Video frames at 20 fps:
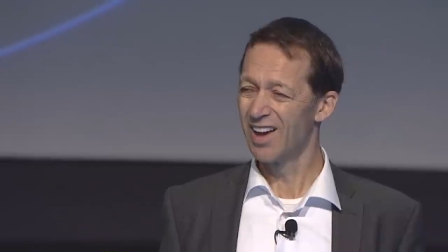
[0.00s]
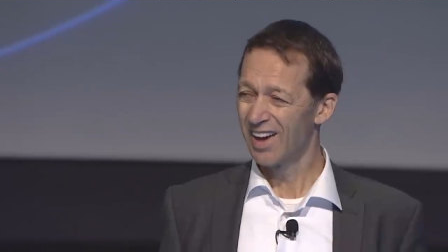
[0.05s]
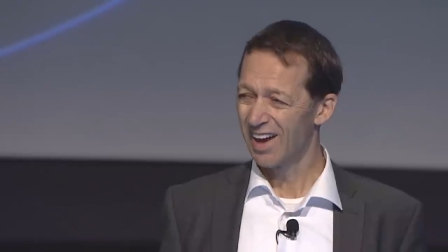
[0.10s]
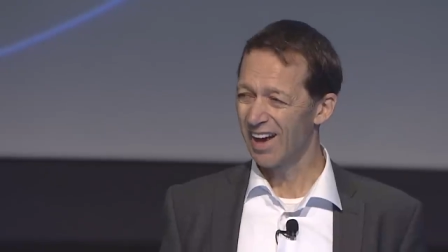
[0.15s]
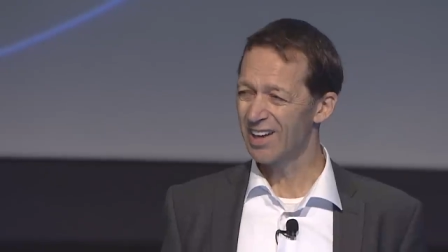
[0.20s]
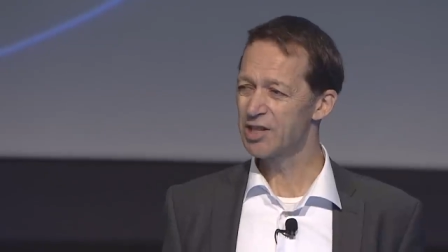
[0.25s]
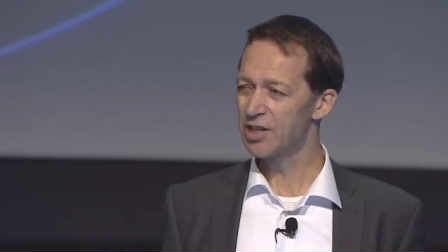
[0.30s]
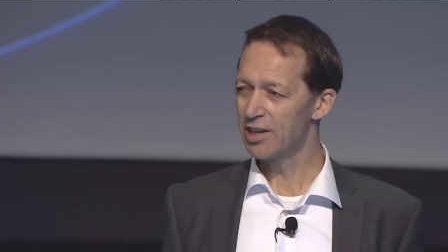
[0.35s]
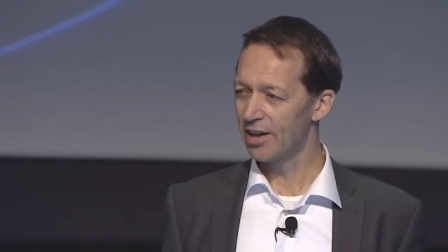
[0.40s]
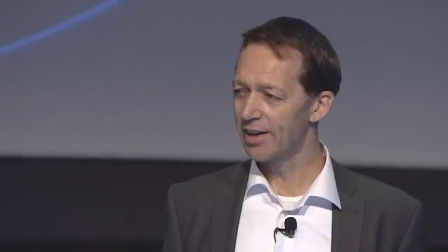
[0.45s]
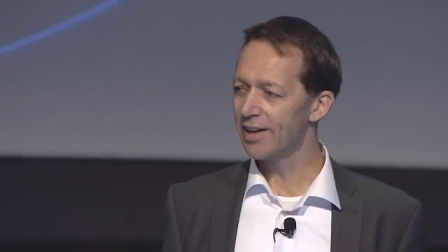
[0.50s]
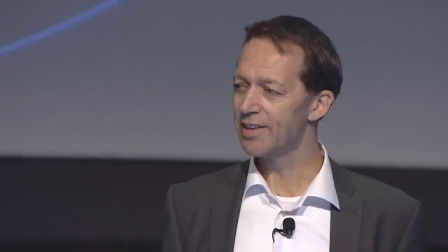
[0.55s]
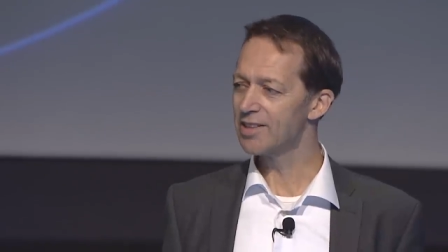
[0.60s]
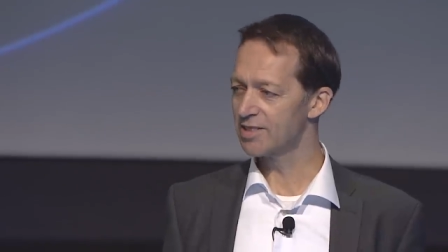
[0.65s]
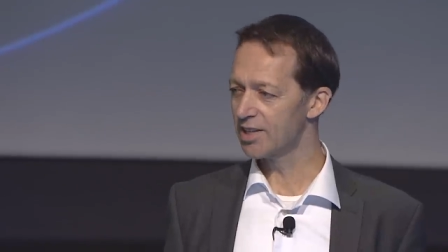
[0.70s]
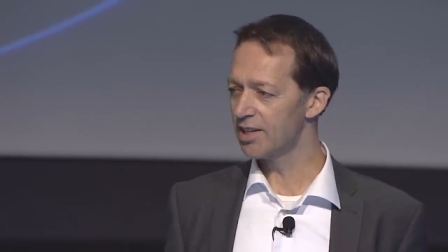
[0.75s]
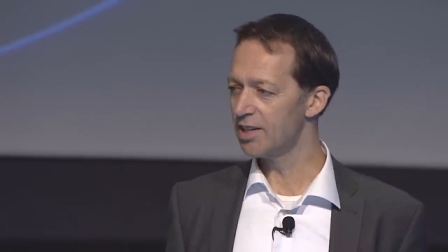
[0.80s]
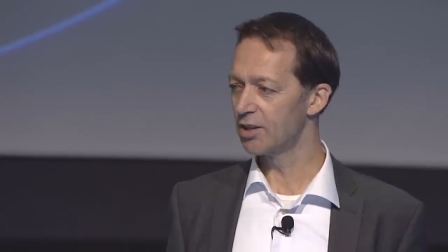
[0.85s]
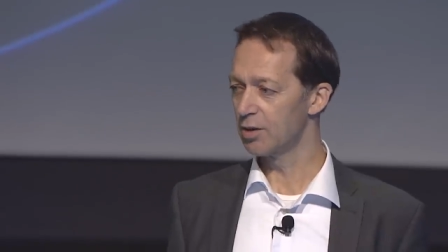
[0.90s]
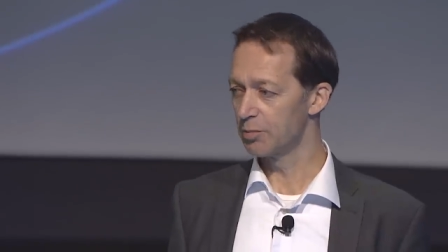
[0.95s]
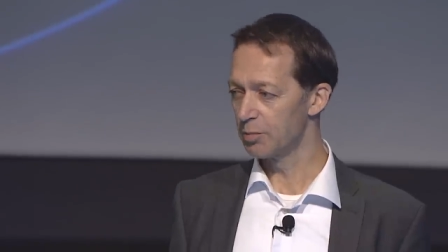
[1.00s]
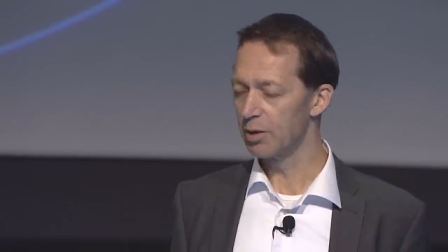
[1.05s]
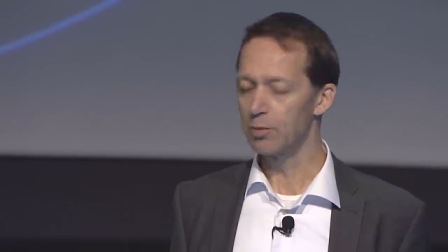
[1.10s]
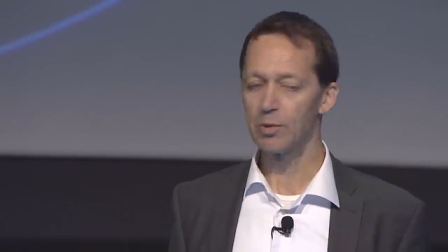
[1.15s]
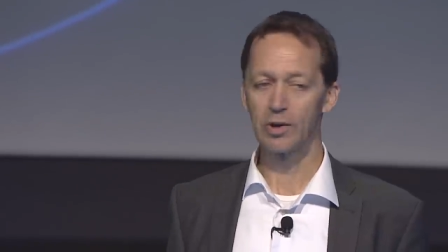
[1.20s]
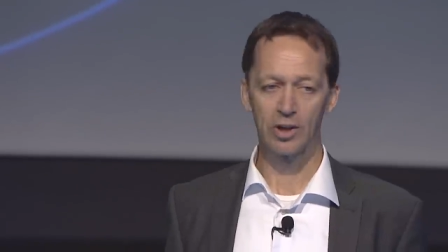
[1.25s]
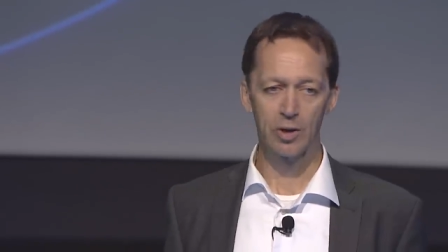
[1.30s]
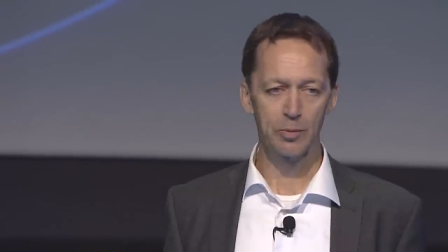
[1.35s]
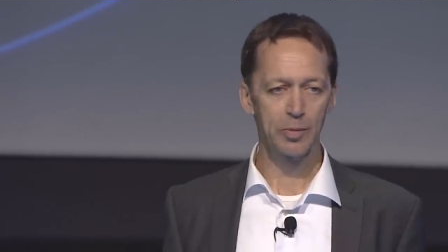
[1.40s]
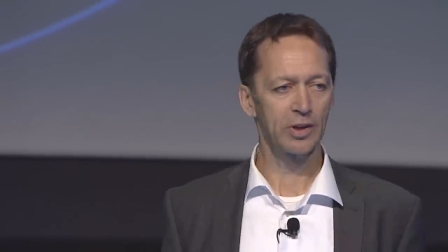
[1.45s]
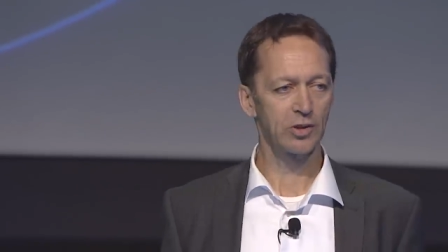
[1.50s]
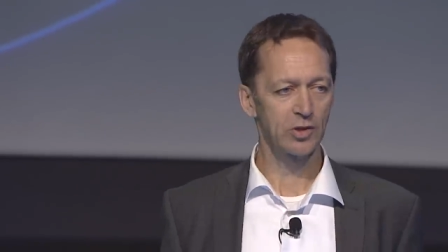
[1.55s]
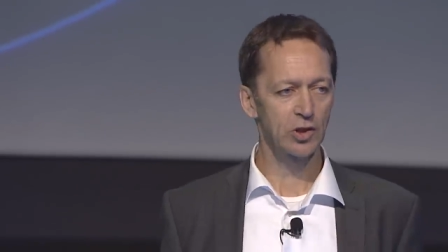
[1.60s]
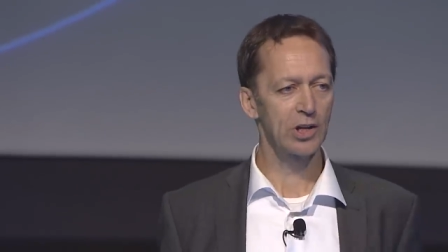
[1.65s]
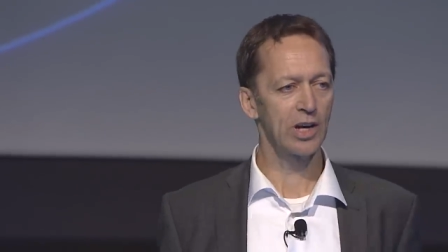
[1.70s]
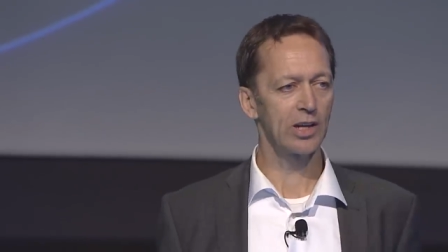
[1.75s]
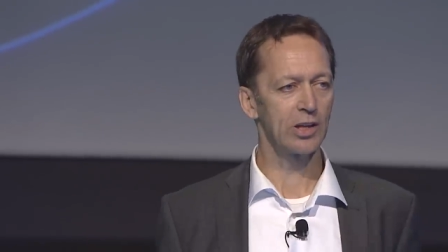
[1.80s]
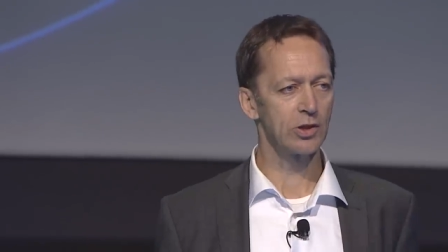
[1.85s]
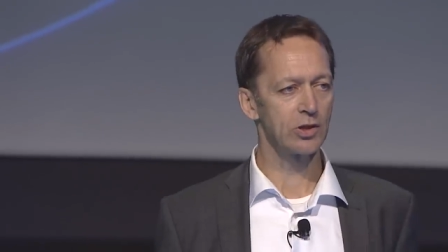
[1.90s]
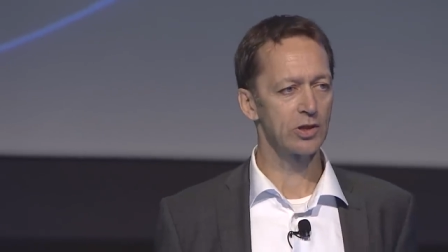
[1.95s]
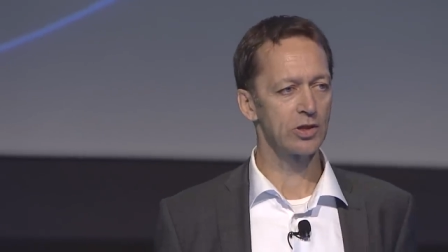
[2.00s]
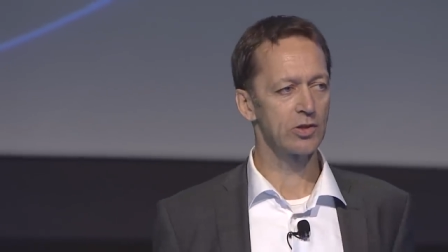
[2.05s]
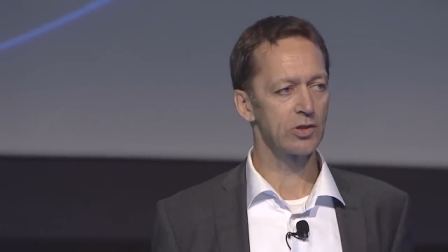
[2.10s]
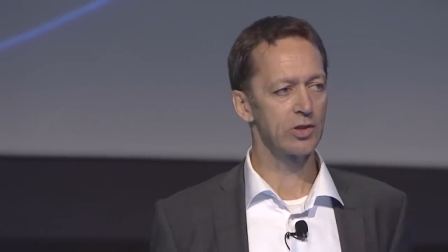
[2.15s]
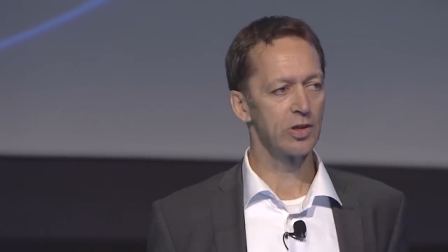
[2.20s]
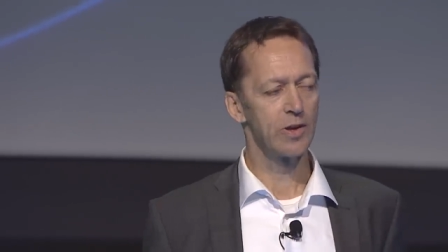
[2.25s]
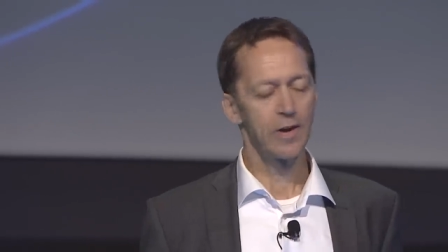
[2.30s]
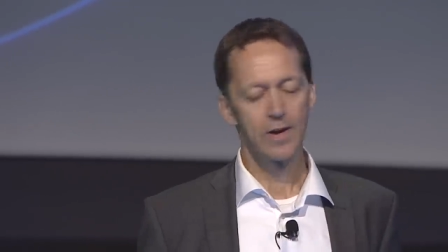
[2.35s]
Actually, IT can be one of the biggest challenges.